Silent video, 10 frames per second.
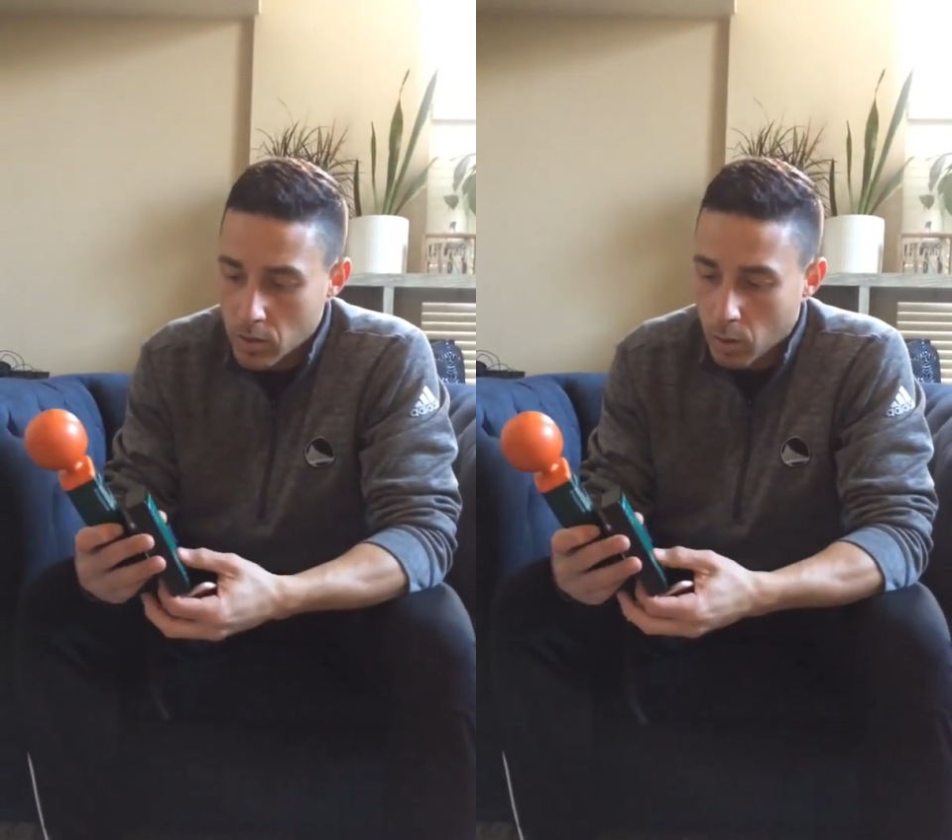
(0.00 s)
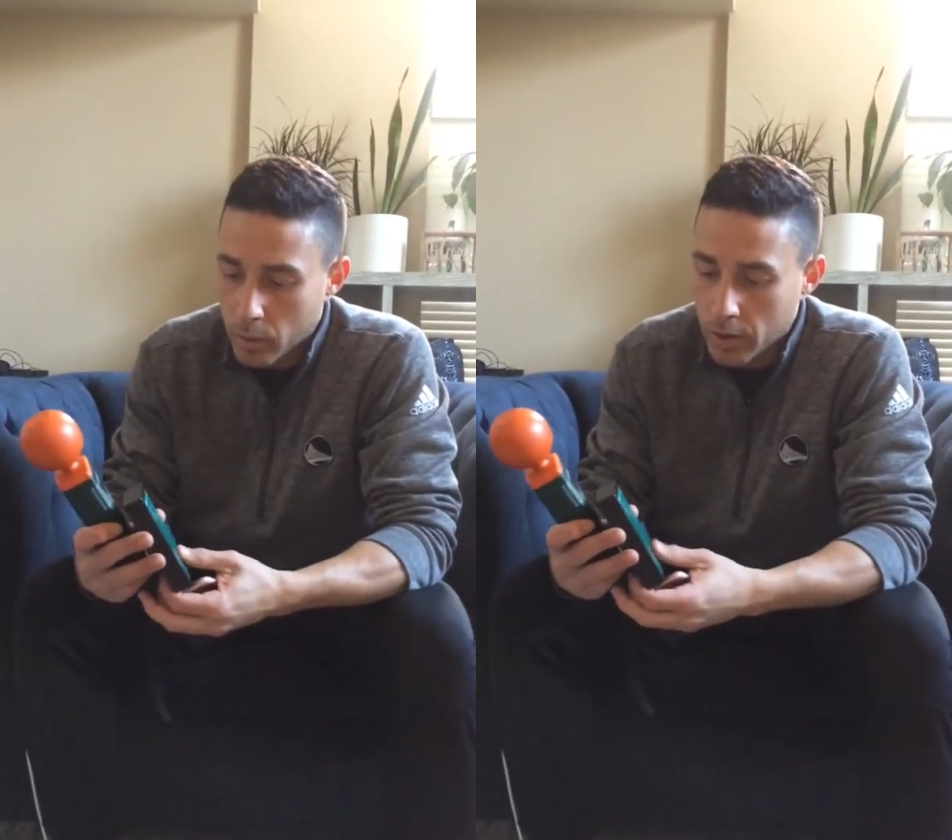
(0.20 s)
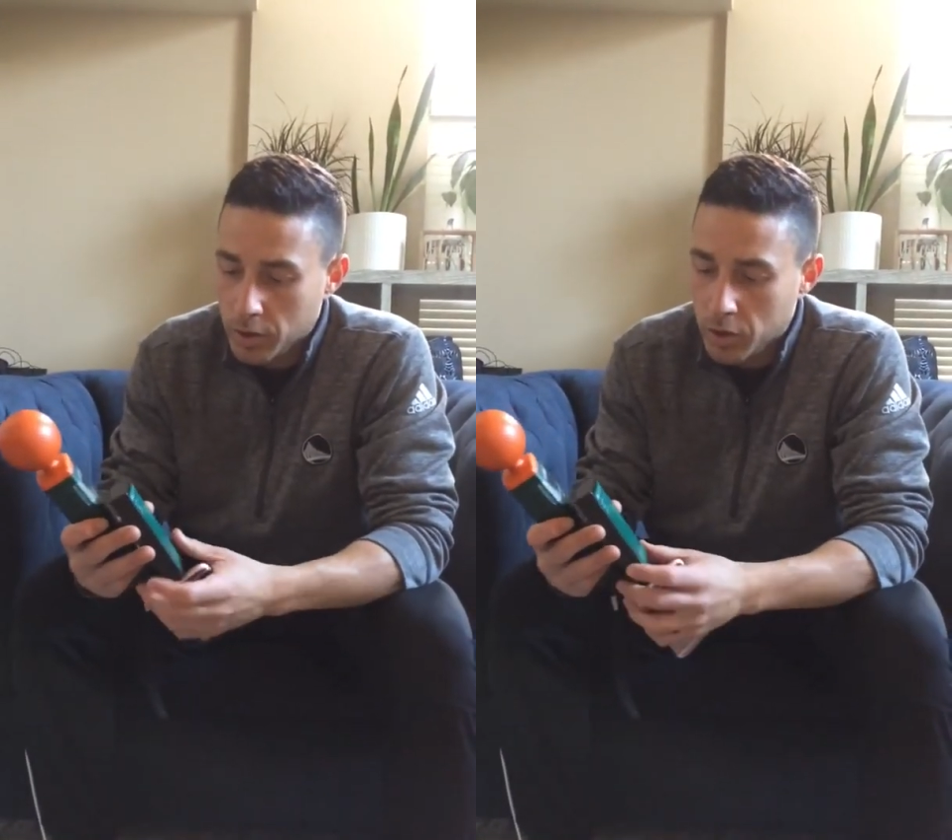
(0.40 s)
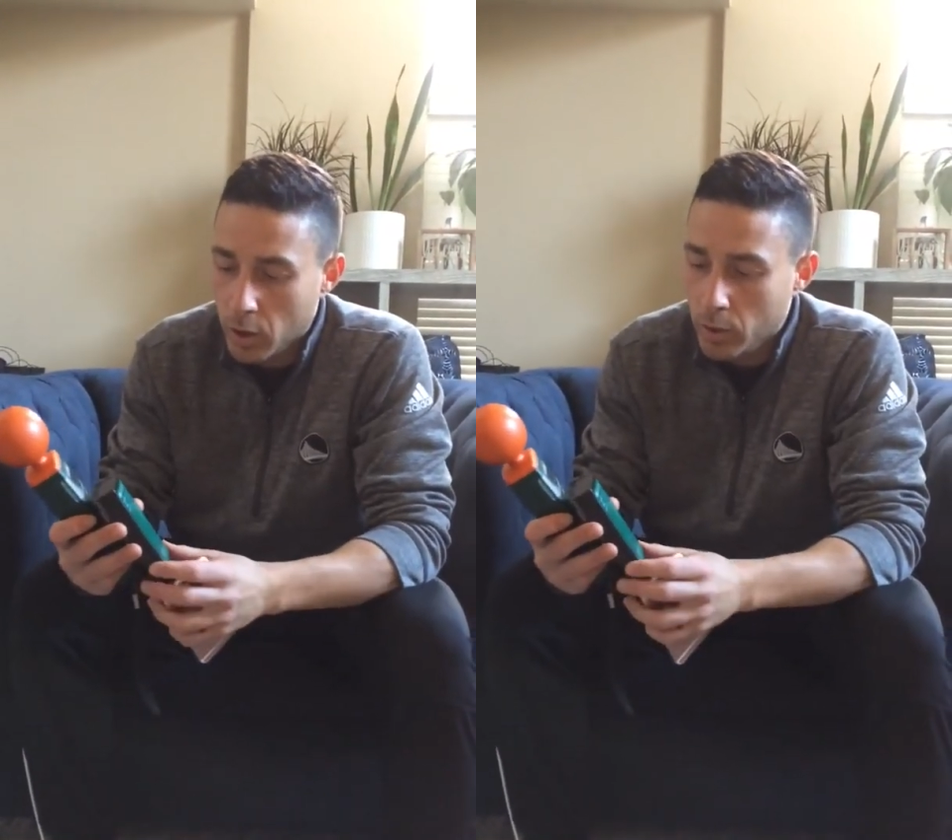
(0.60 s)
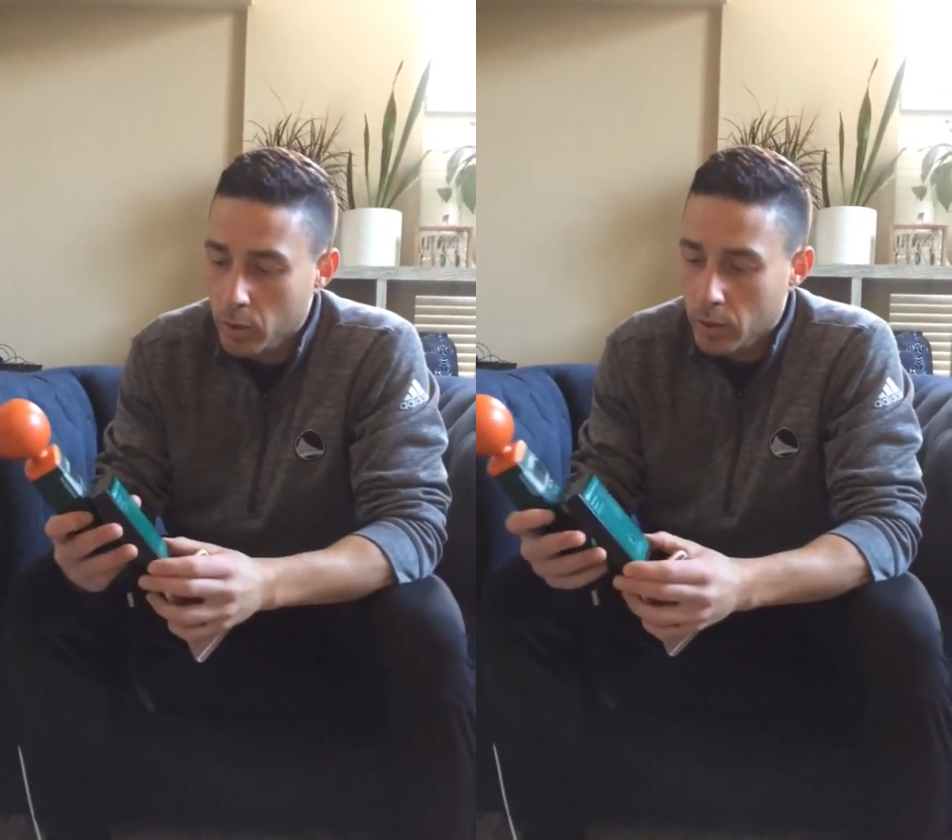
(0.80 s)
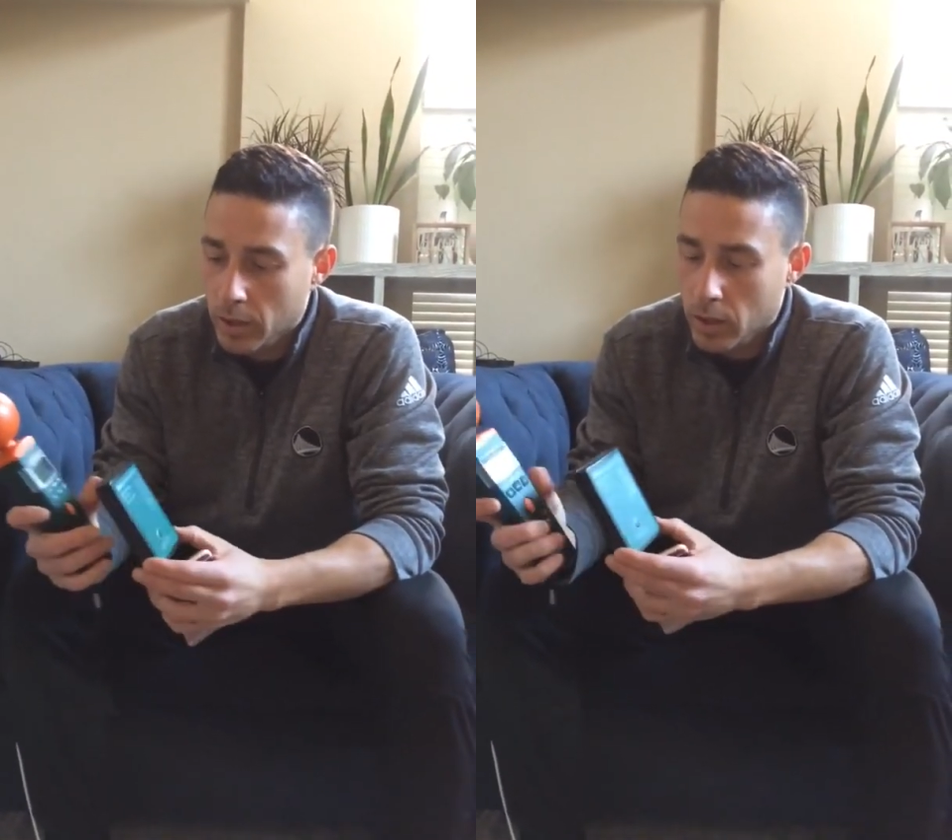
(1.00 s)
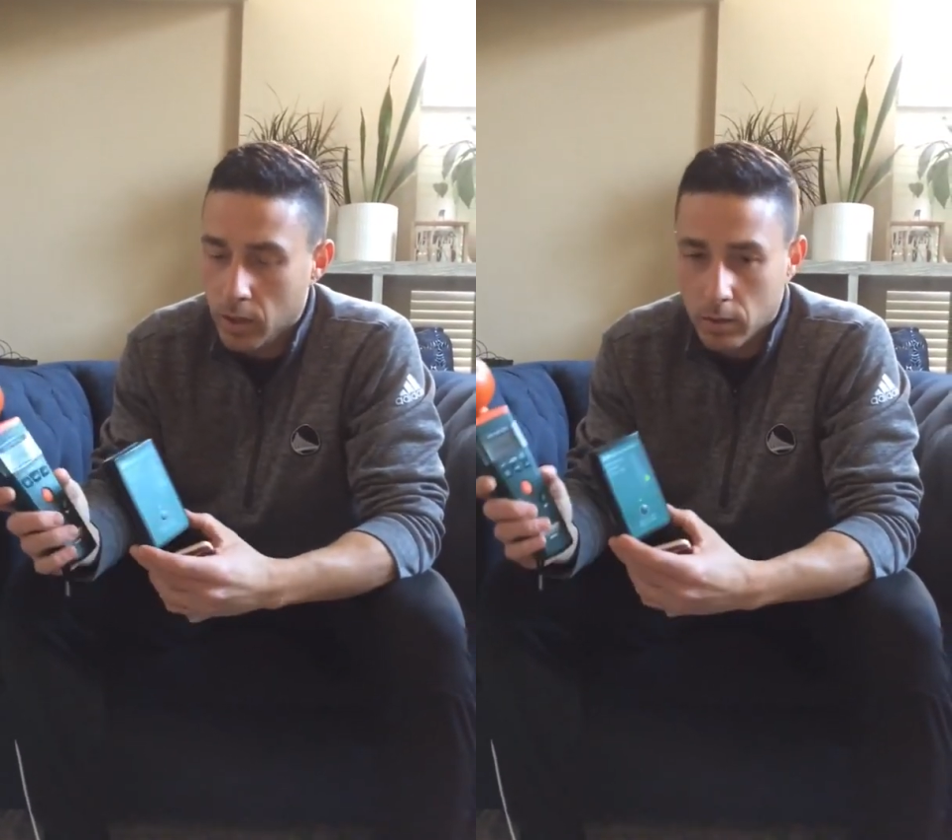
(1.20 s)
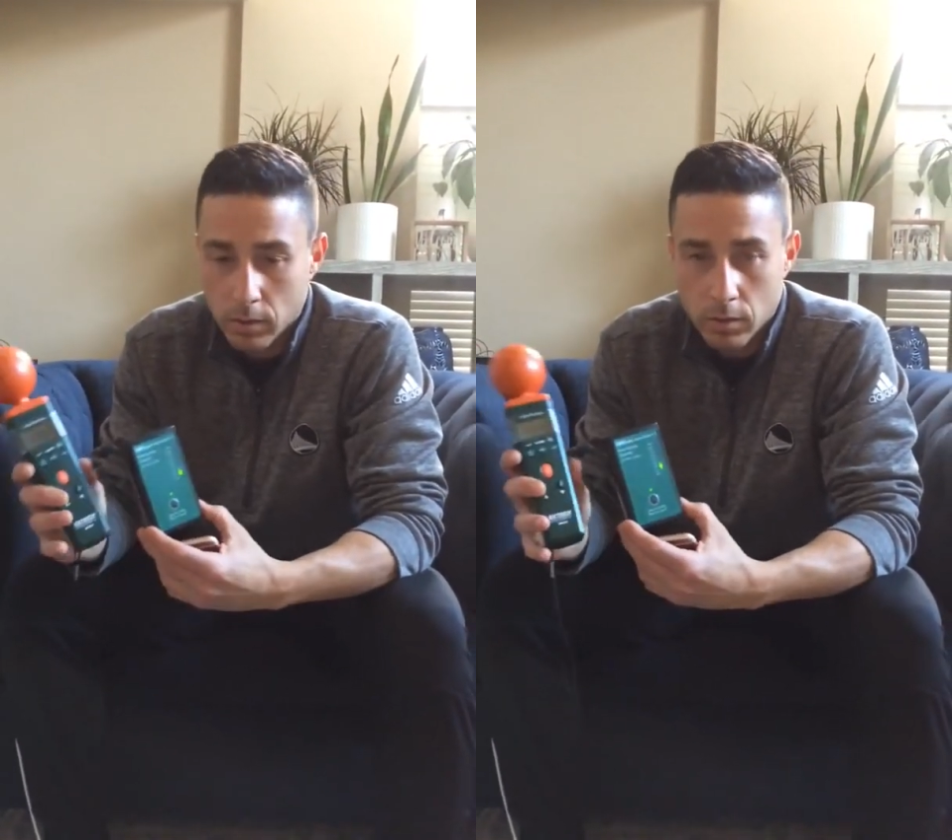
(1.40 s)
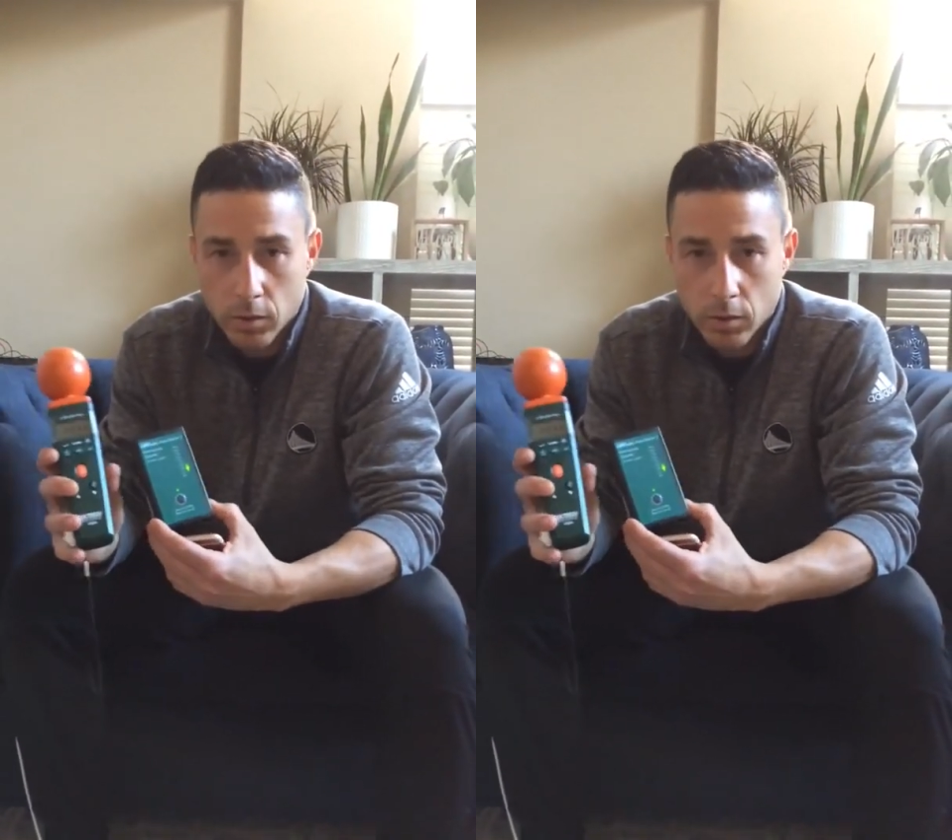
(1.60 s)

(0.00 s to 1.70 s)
So we're going to show you here